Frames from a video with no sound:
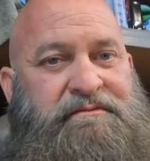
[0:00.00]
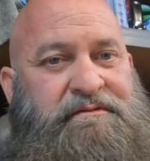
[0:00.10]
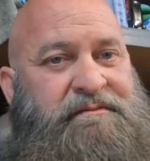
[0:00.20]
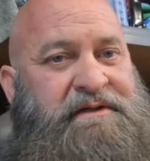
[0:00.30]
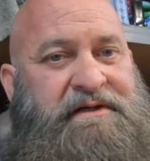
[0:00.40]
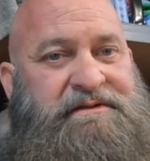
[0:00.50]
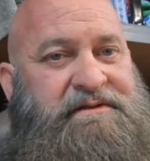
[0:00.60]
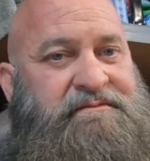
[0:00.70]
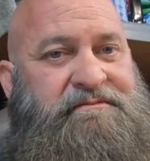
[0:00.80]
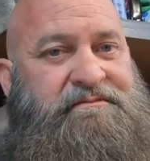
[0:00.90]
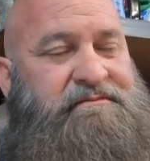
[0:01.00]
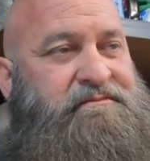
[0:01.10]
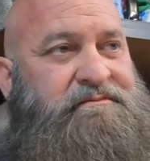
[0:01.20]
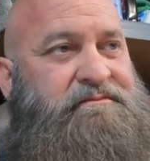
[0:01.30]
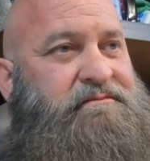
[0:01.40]
Let me tell you something.
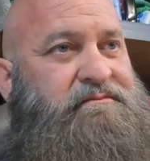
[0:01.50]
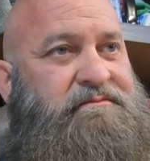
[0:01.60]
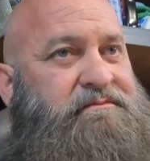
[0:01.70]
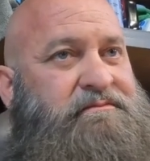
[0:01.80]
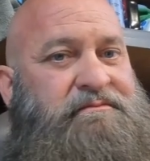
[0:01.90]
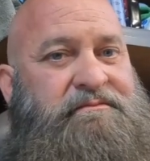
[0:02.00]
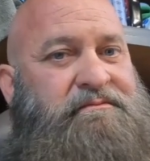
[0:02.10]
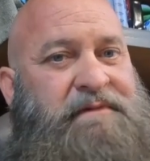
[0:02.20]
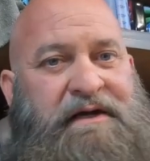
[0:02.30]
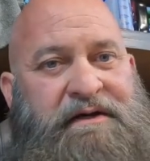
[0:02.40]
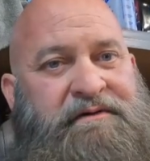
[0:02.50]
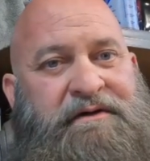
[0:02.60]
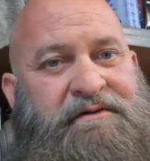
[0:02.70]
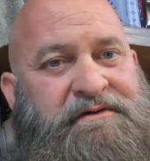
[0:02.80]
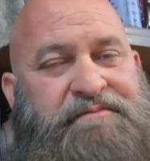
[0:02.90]
I don't
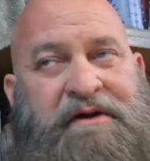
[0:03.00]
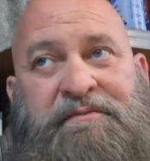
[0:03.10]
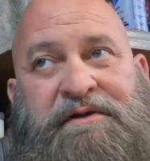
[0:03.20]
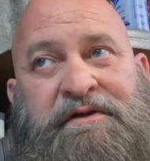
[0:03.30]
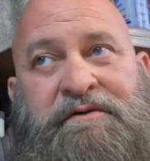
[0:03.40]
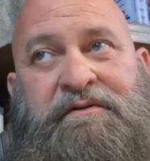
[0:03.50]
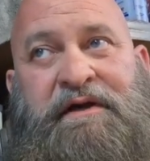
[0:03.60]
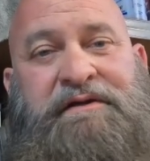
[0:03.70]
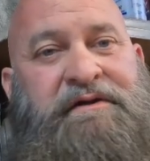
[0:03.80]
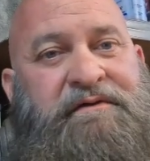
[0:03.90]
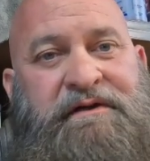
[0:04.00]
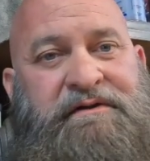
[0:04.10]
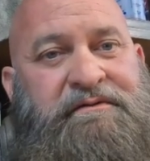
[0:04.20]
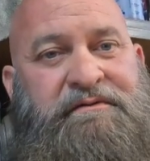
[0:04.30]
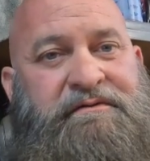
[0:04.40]
know, there's probably you out there
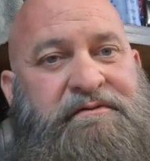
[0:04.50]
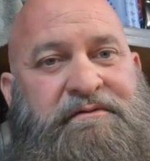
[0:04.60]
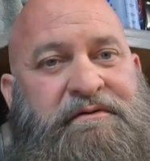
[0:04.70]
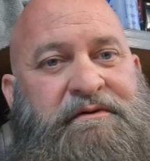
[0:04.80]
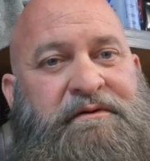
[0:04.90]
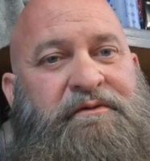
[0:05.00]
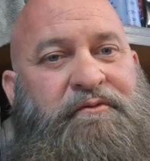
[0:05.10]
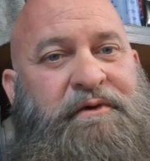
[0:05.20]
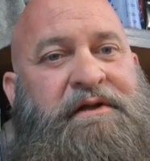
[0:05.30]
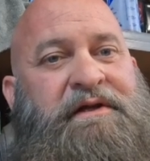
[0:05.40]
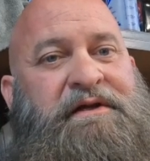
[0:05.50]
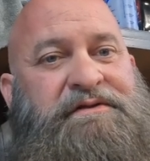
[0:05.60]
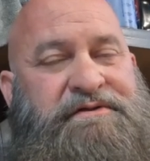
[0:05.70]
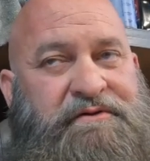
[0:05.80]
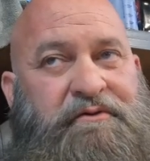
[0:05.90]
that really
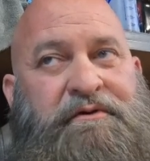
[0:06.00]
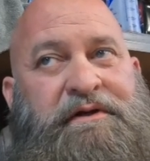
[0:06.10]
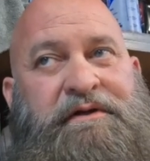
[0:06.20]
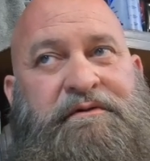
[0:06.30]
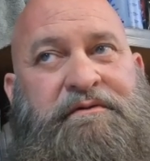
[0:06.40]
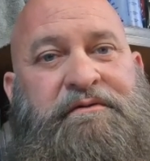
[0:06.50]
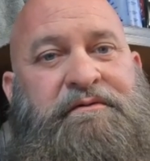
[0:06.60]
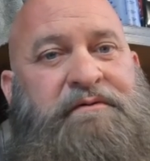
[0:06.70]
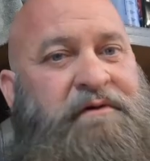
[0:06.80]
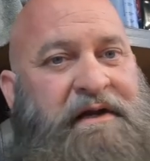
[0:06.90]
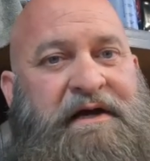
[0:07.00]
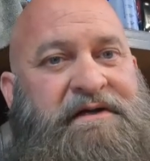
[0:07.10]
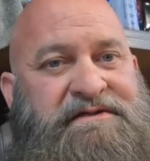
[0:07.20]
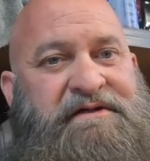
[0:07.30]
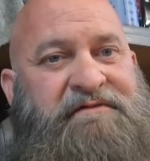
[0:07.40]
enjoy or like
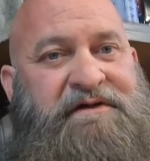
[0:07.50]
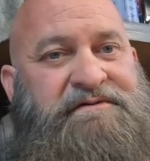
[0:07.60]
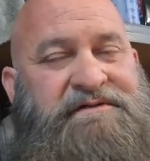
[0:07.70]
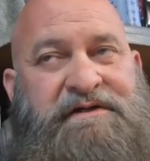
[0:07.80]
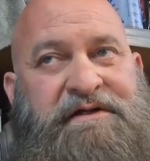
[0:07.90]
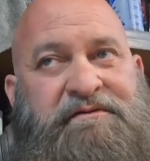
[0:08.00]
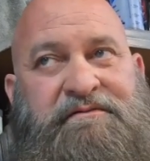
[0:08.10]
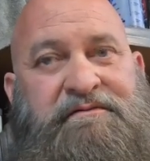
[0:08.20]
a CVO seat.